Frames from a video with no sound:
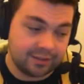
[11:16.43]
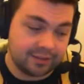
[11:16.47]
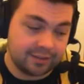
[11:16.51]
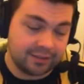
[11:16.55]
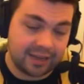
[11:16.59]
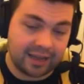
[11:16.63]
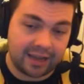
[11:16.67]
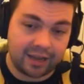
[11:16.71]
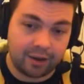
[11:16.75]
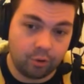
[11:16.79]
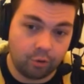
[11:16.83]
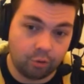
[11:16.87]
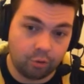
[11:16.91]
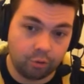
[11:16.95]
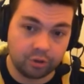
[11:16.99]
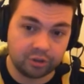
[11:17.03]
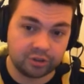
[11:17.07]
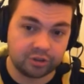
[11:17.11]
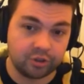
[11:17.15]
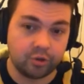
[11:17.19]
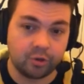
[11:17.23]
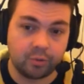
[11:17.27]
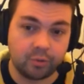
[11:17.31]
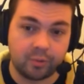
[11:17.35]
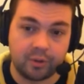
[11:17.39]
That all goes
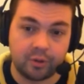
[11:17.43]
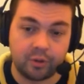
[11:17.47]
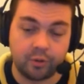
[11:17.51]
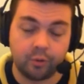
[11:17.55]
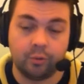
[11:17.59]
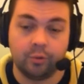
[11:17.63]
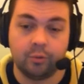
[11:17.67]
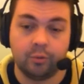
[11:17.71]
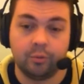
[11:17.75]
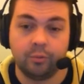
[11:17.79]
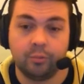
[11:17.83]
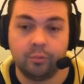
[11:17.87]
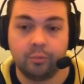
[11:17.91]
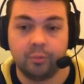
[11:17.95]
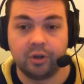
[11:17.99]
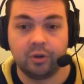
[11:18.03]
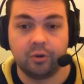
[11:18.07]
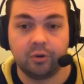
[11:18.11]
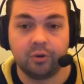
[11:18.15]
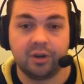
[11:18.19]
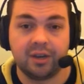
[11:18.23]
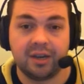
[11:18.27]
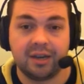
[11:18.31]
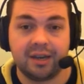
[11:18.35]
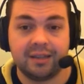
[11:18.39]
out the window. We're
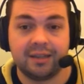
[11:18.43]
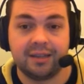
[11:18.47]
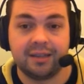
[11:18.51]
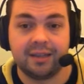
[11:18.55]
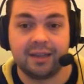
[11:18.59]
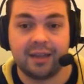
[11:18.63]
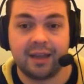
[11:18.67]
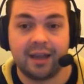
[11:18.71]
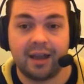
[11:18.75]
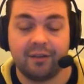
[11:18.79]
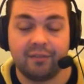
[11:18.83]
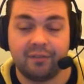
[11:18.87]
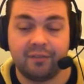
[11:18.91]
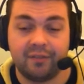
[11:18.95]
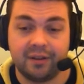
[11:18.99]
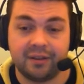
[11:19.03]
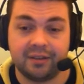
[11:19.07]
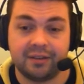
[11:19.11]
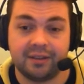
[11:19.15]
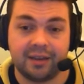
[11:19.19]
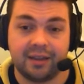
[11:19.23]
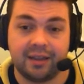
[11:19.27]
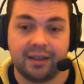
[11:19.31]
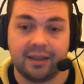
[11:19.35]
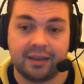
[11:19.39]
going to need to get a
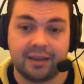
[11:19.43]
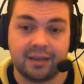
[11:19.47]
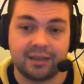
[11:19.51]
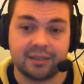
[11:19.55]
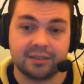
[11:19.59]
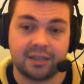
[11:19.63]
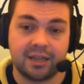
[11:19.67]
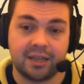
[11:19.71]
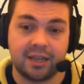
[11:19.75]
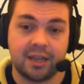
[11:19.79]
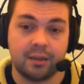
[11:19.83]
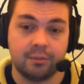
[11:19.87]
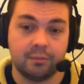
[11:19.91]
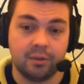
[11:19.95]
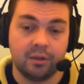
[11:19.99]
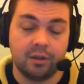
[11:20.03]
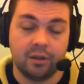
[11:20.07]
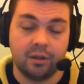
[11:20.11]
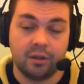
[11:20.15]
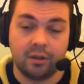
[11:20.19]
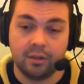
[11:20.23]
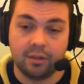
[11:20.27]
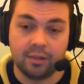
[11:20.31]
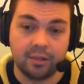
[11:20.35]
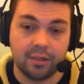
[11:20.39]
victory in this game
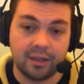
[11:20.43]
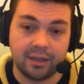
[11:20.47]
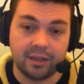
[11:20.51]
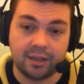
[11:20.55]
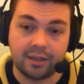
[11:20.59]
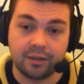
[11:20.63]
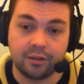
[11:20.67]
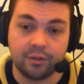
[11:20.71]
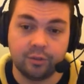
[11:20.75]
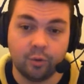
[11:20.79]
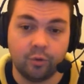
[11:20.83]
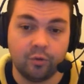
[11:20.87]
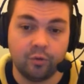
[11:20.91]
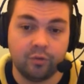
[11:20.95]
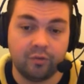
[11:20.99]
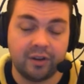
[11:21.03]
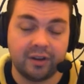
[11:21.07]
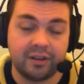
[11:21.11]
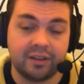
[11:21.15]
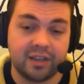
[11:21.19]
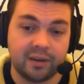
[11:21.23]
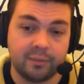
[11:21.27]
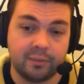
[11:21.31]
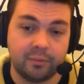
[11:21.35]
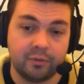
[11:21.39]
like no
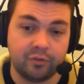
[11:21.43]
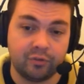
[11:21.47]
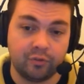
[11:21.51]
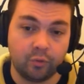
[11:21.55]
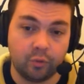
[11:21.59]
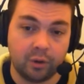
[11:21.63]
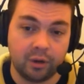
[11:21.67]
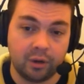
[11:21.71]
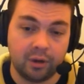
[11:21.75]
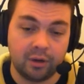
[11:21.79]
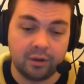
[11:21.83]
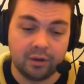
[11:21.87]
victory before.